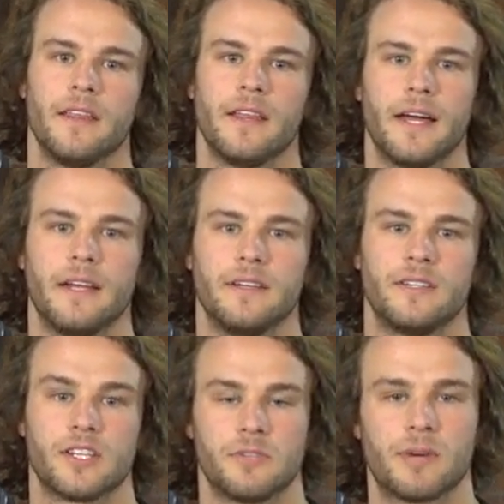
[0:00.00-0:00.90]
that
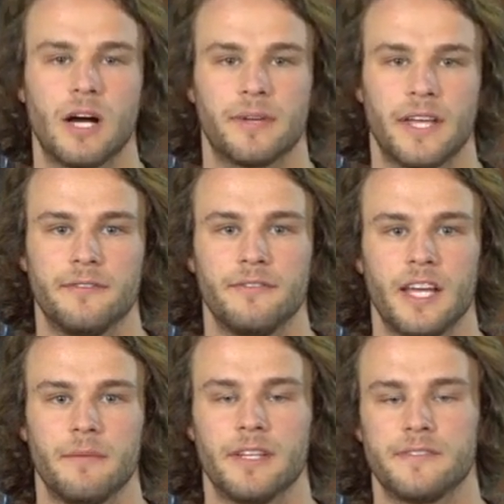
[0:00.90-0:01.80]
doesn't propagate a
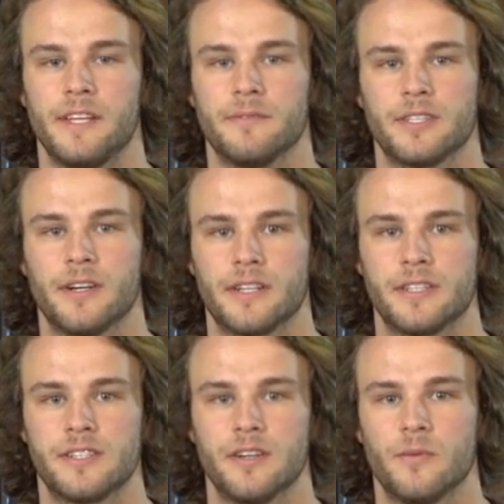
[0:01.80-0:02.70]
flame and is flame
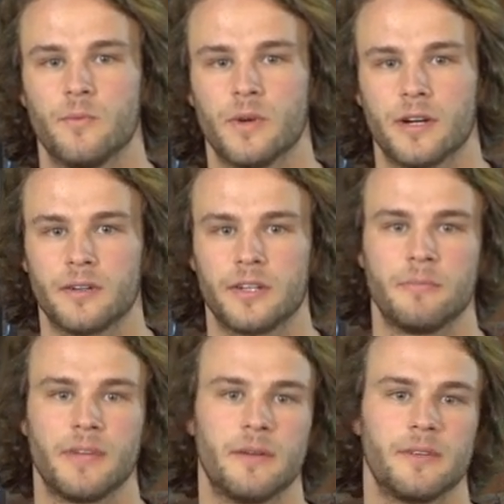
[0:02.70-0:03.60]
retardant. So we're
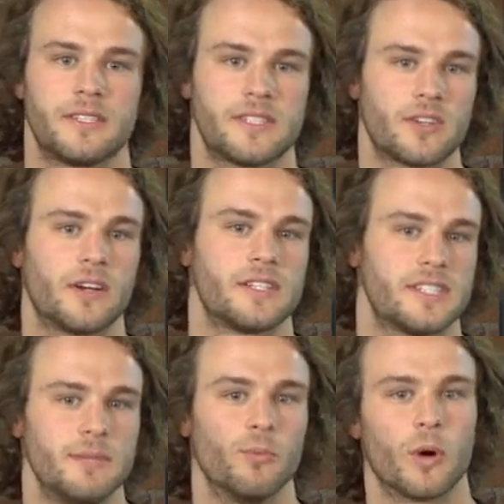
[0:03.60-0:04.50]
going to start to
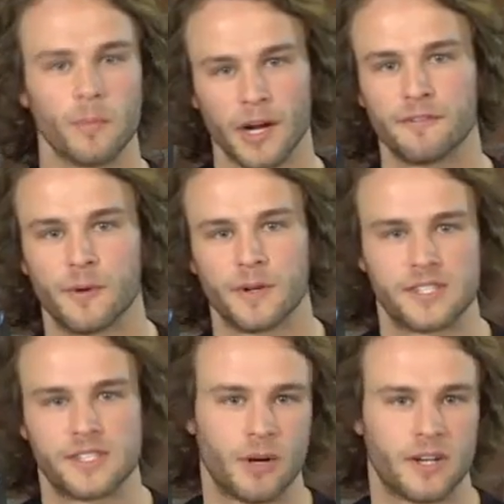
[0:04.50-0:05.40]
see more
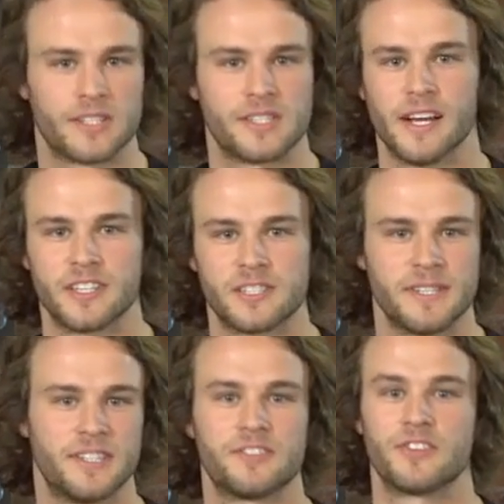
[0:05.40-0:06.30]
Markforged parts in the
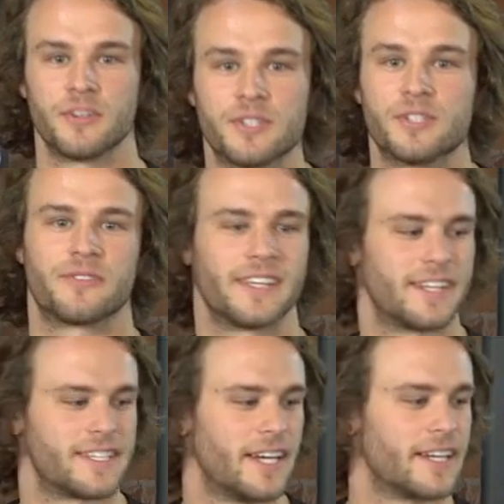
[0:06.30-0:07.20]
aerospace industry, which is really
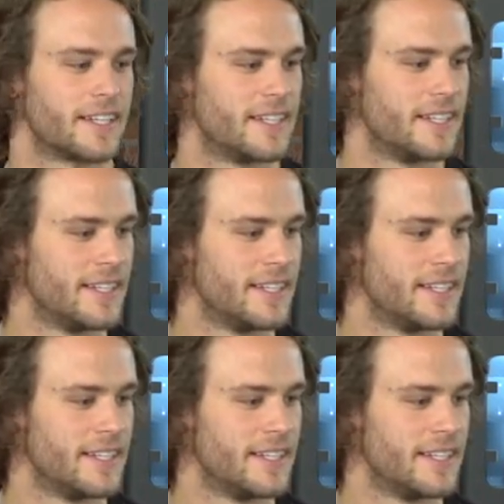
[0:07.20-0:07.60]
exciting.